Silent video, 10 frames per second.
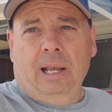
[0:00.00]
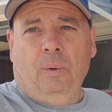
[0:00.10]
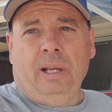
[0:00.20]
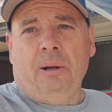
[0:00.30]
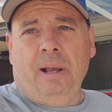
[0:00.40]
I
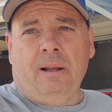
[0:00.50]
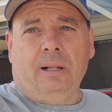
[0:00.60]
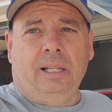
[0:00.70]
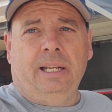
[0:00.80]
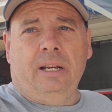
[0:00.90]
want to get them out,
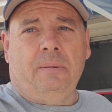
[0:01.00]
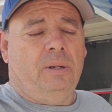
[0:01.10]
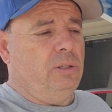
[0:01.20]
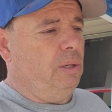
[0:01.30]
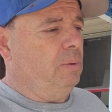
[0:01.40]
cleaned up,
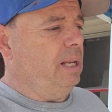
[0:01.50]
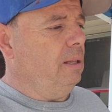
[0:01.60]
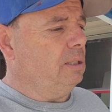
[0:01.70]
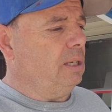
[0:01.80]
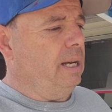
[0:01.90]
show you what
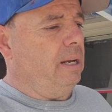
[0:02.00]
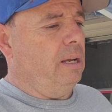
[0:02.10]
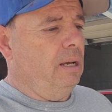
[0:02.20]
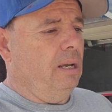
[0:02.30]
that looks like.